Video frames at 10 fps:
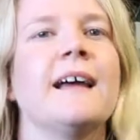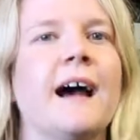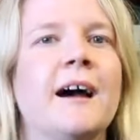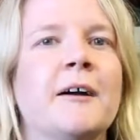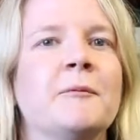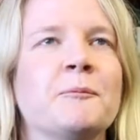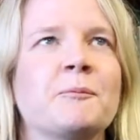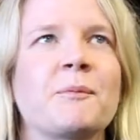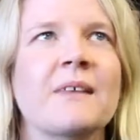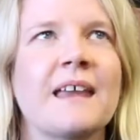
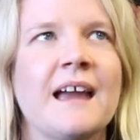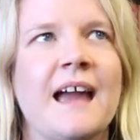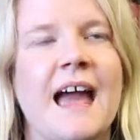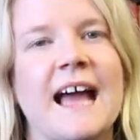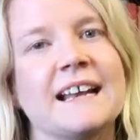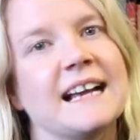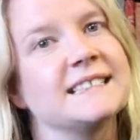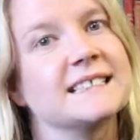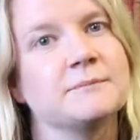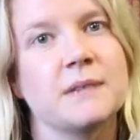and I
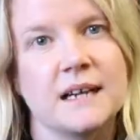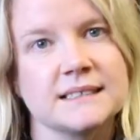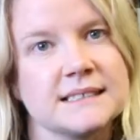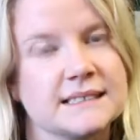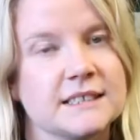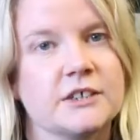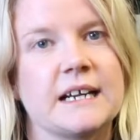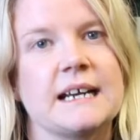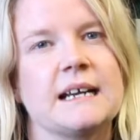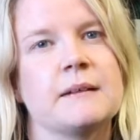did a master's
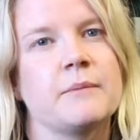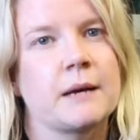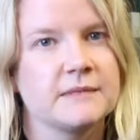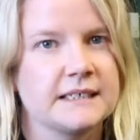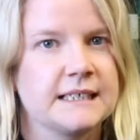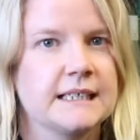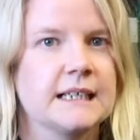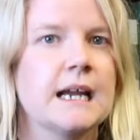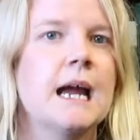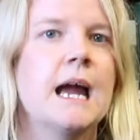degree in
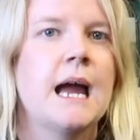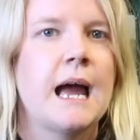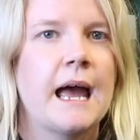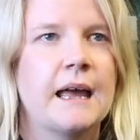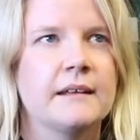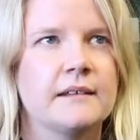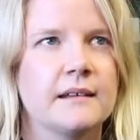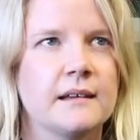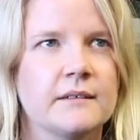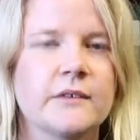publishing. And
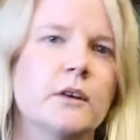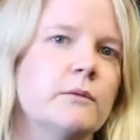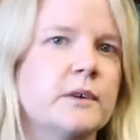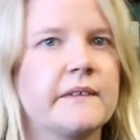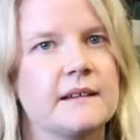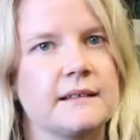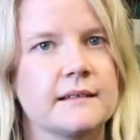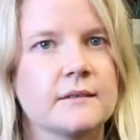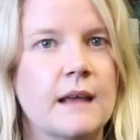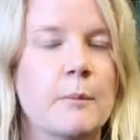it sort of wasn't
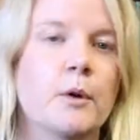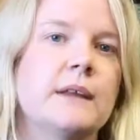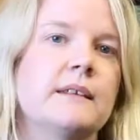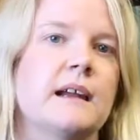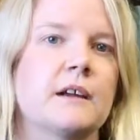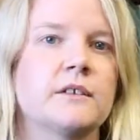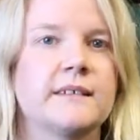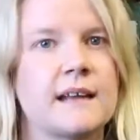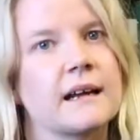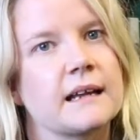until that point that I could
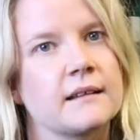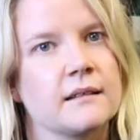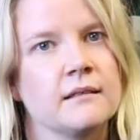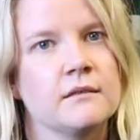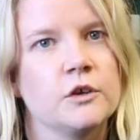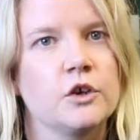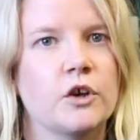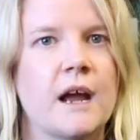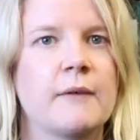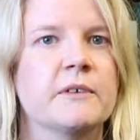start, you know,
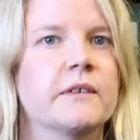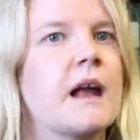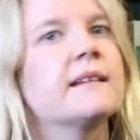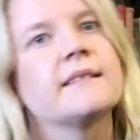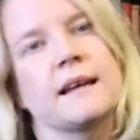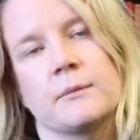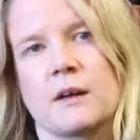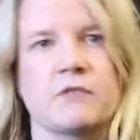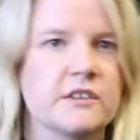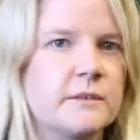I was kind of sending
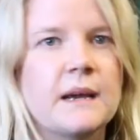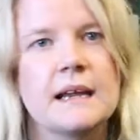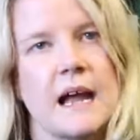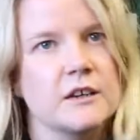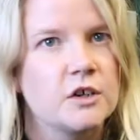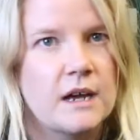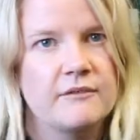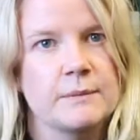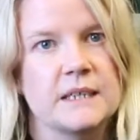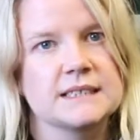my resume out and not
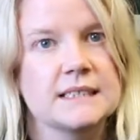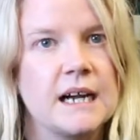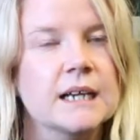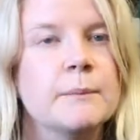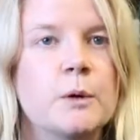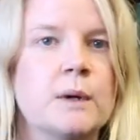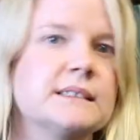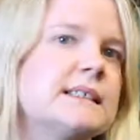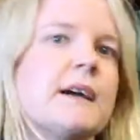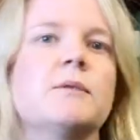having much luck. But
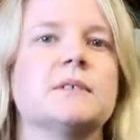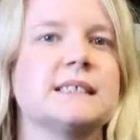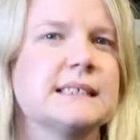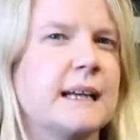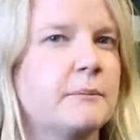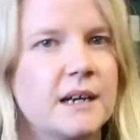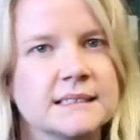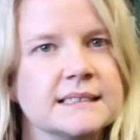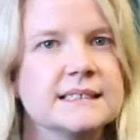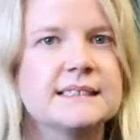once I was in that
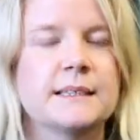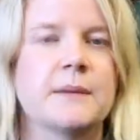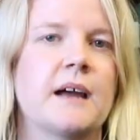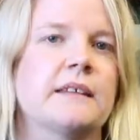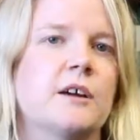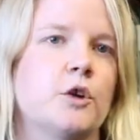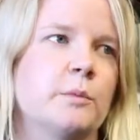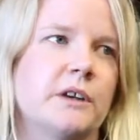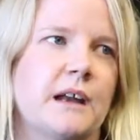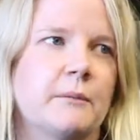master's, somehow that
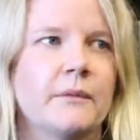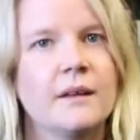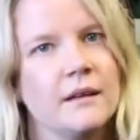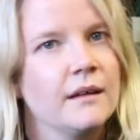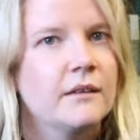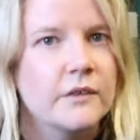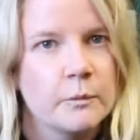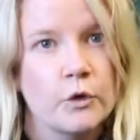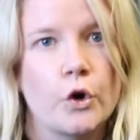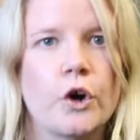opened up
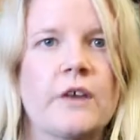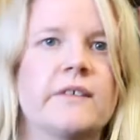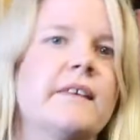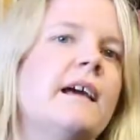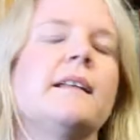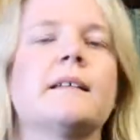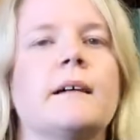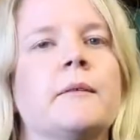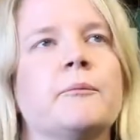some doors, and